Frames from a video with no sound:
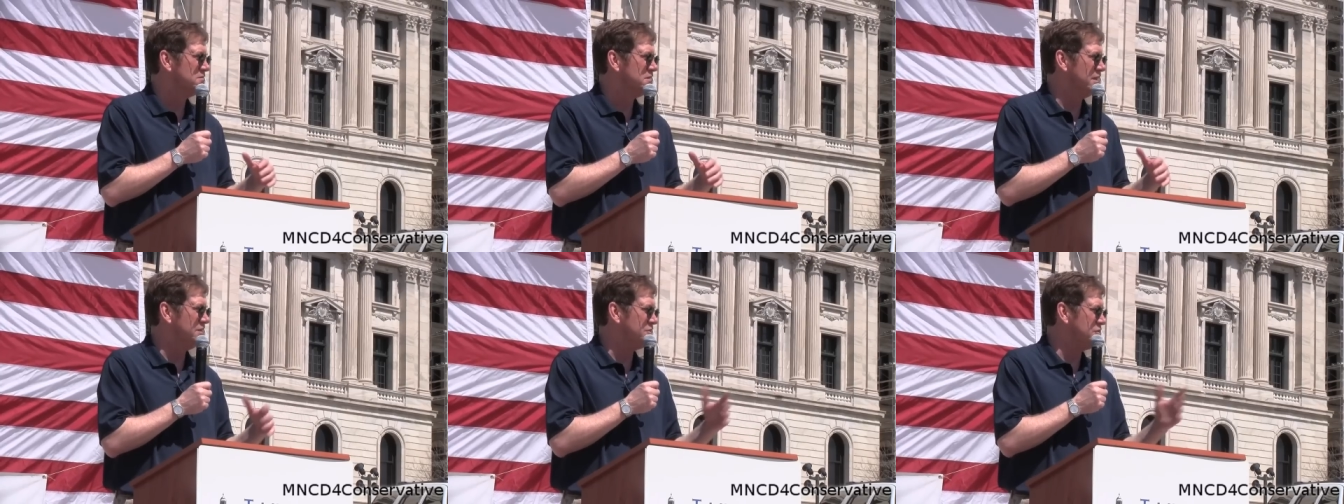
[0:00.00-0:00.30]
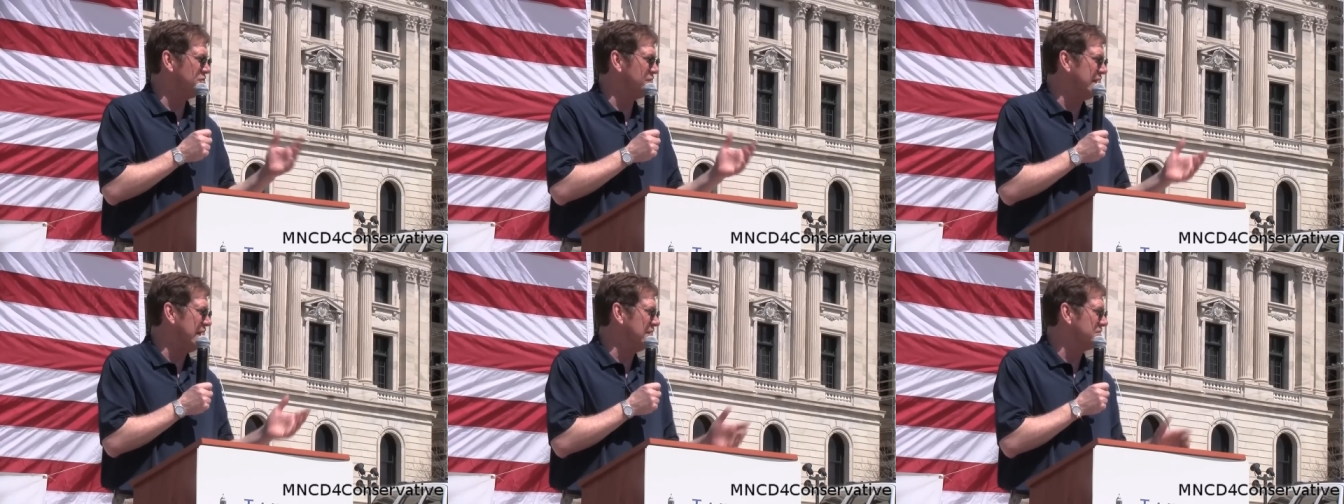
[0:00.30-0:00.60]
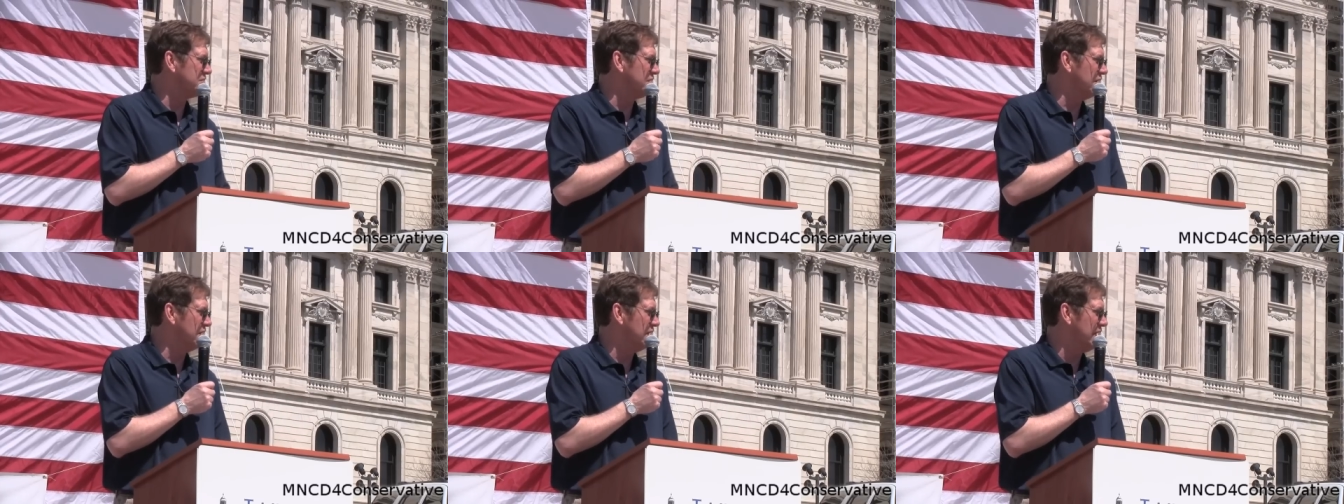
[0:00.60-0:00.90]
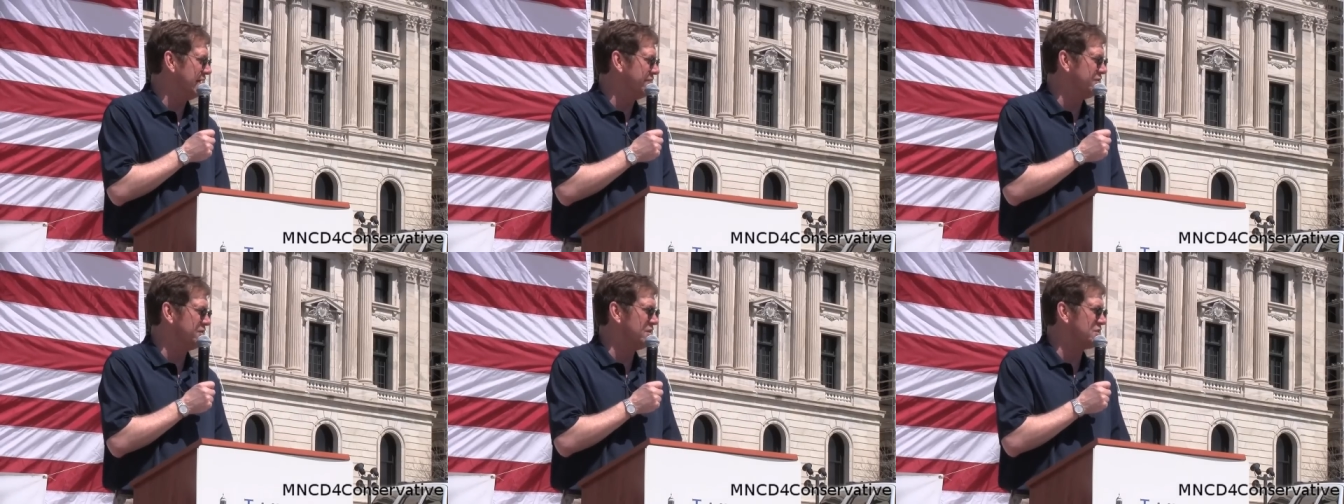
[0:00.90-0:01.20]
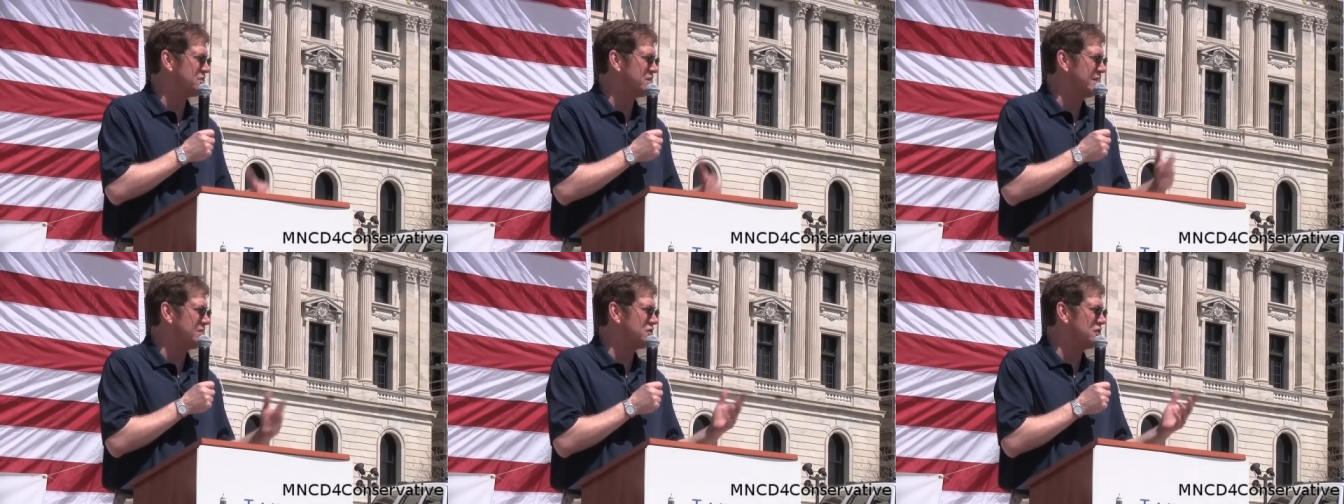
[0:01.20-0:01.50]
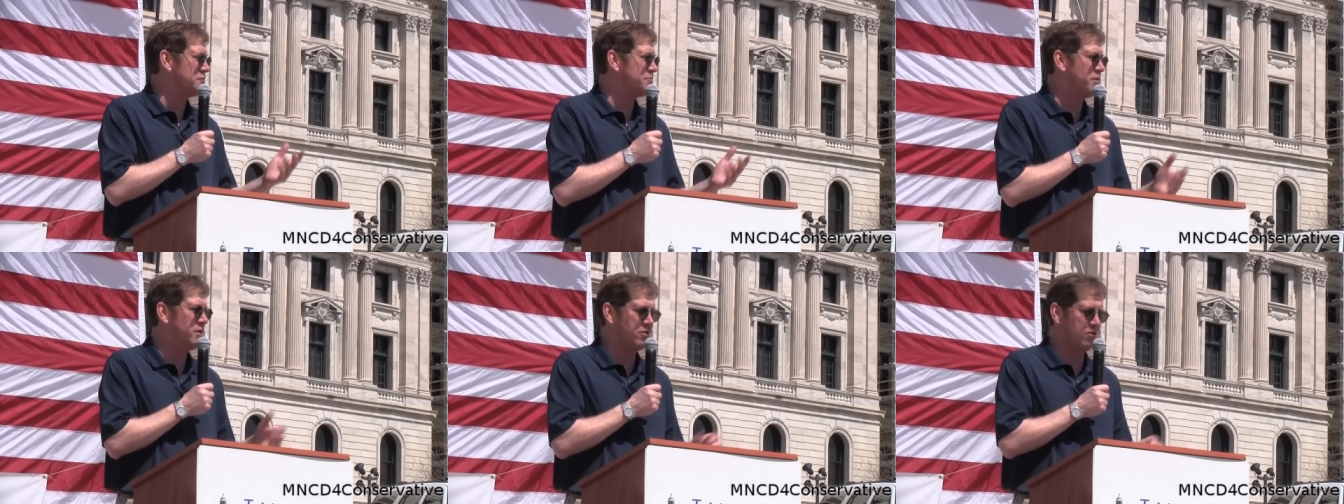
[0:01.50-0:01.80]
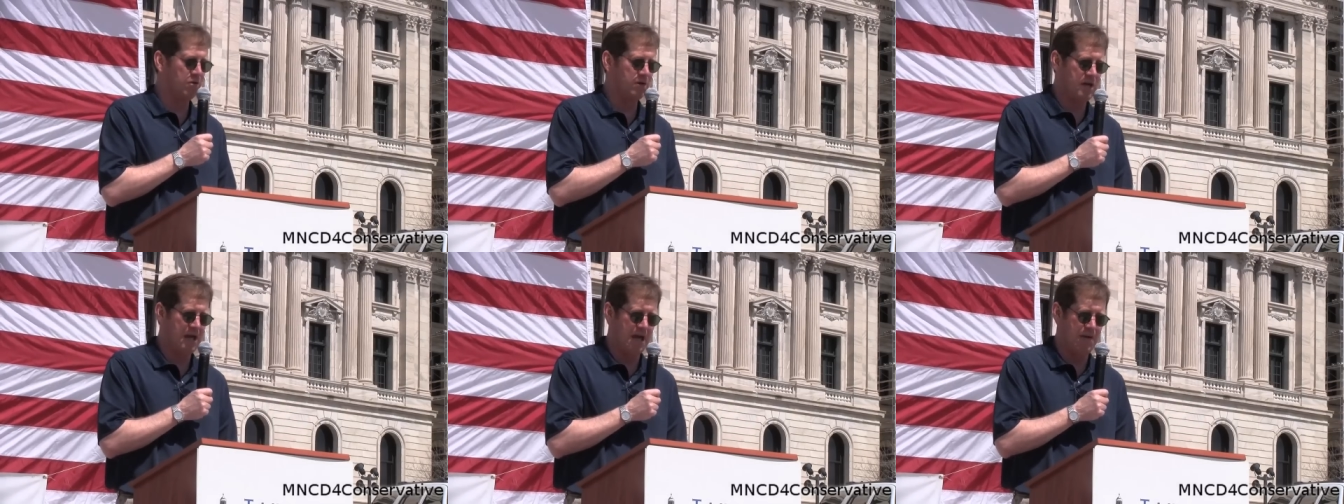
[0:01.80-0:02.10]
In 2011, the Census
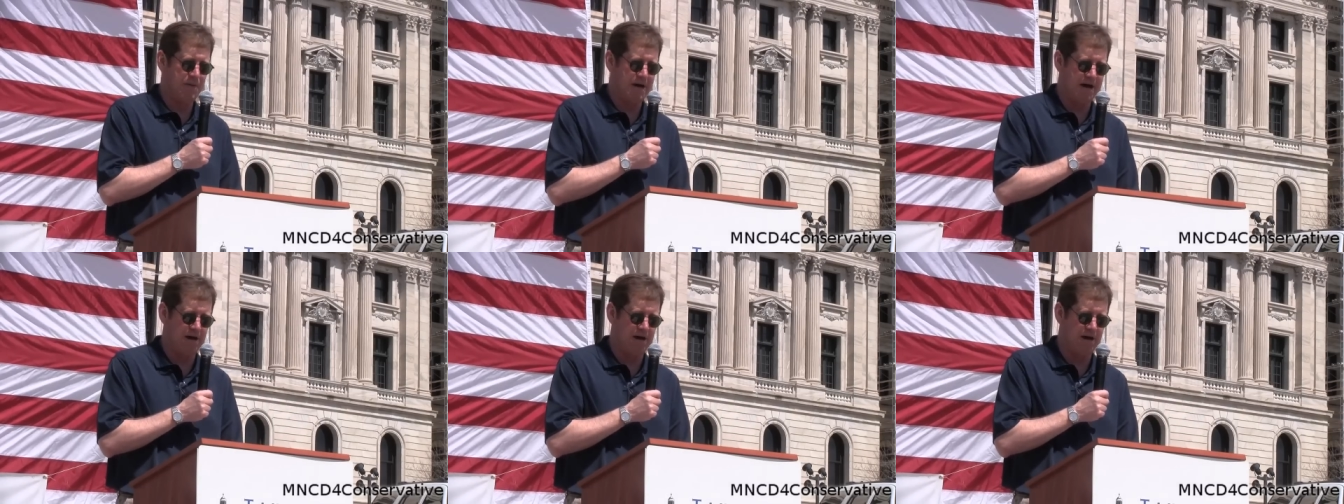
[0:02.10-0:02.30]
Bureau came